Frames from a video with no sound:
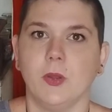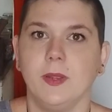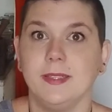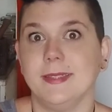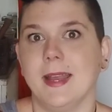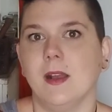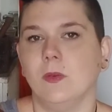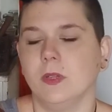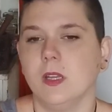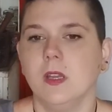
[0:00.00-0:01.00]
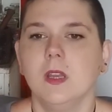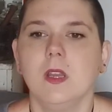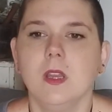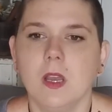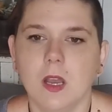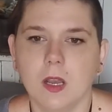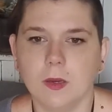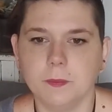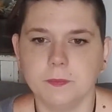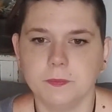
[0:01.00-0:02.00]
going down,
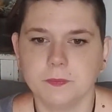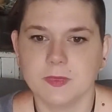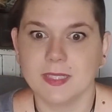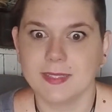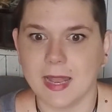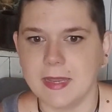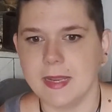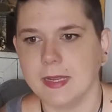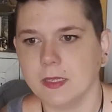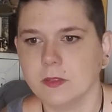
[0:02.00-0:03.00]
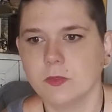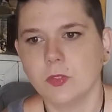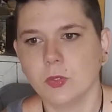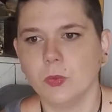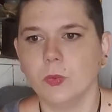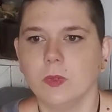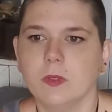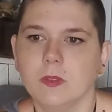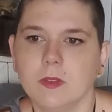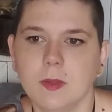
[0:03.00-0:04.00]
descending to
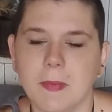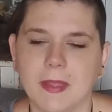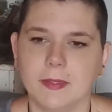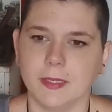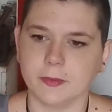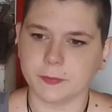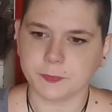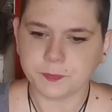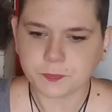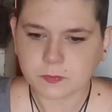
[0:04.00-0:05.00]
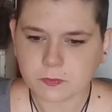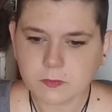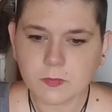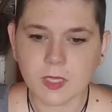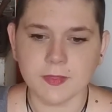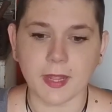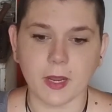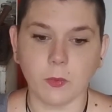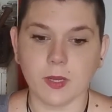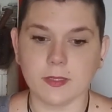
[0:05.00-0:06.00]
the mainland, that
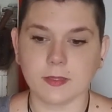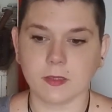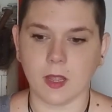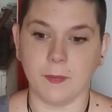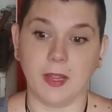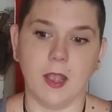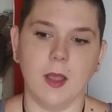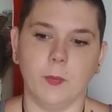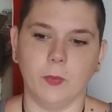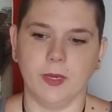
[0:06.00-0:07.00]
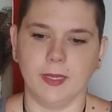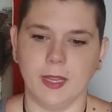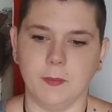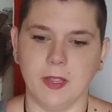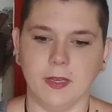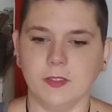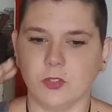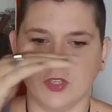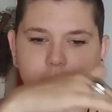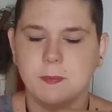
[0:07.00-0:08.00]
I was coming up when it came in.
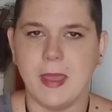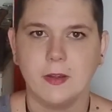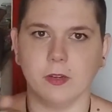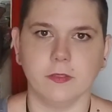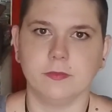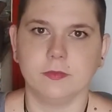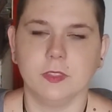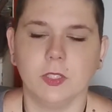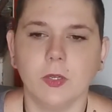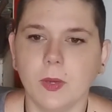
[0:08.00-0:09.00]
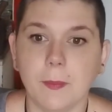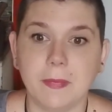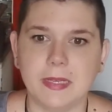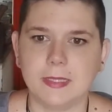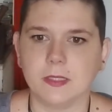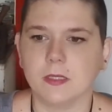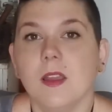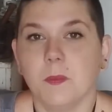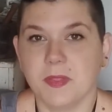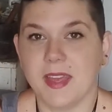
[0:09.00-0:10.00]
It's just a matter of, a minute.
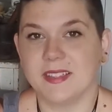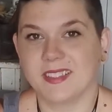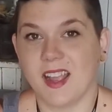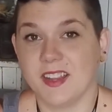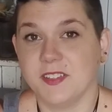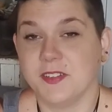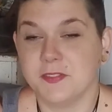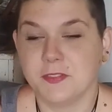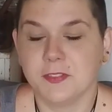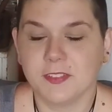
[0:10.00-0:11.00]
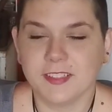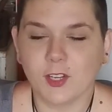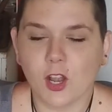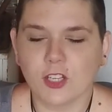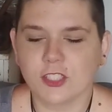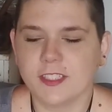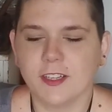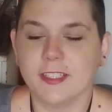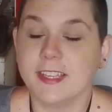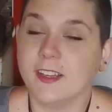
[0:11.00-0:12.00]
But that's kind of the
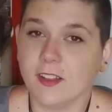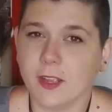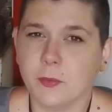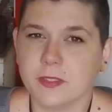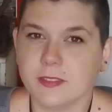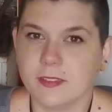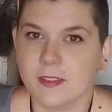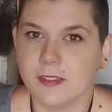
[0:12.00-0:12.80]
cautionary tale I was